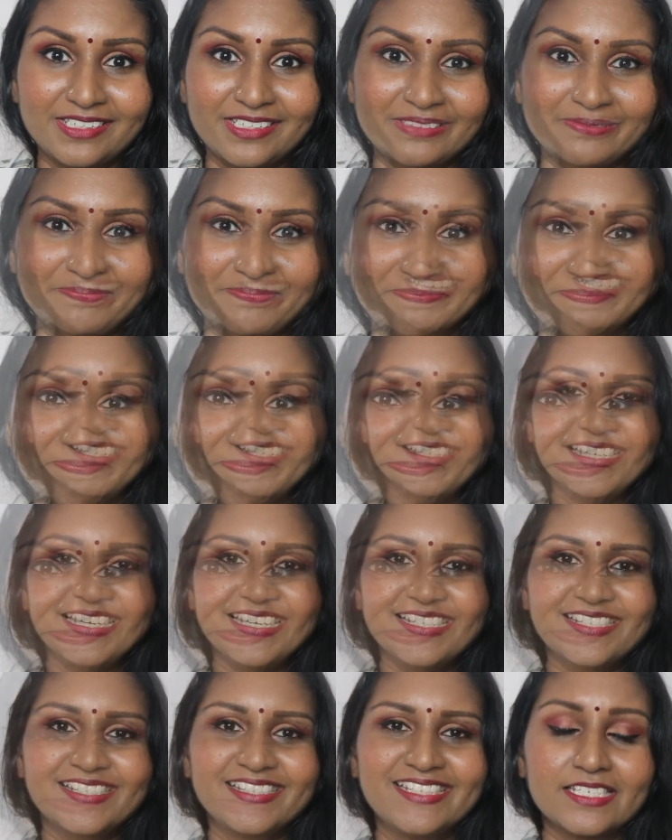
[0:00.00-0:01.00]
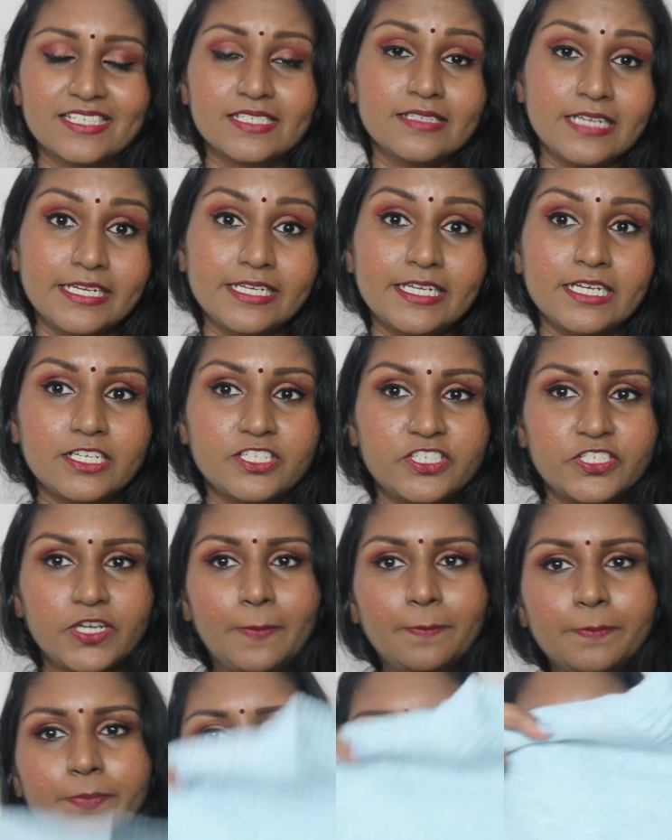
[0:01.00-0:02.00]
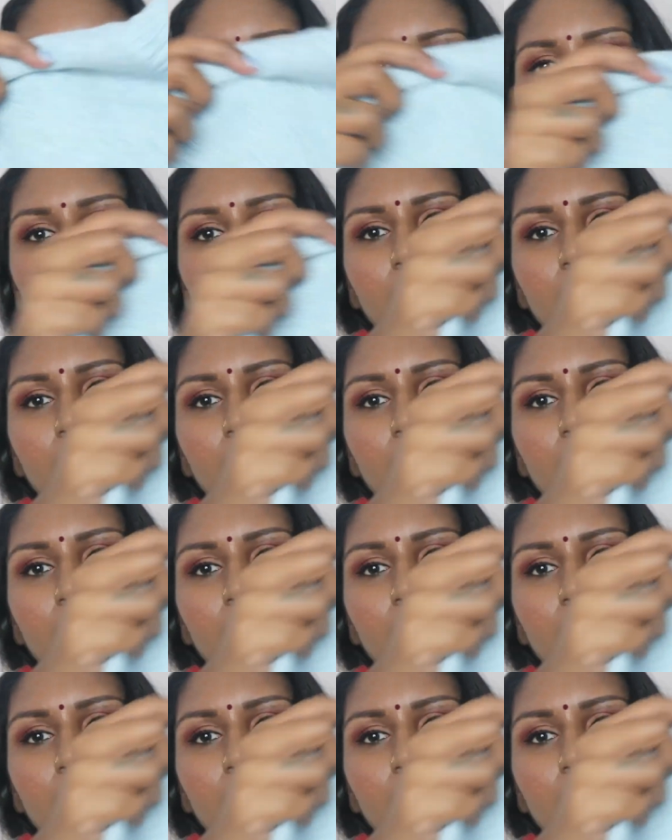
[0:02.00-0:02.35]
Next is this knitted jumper,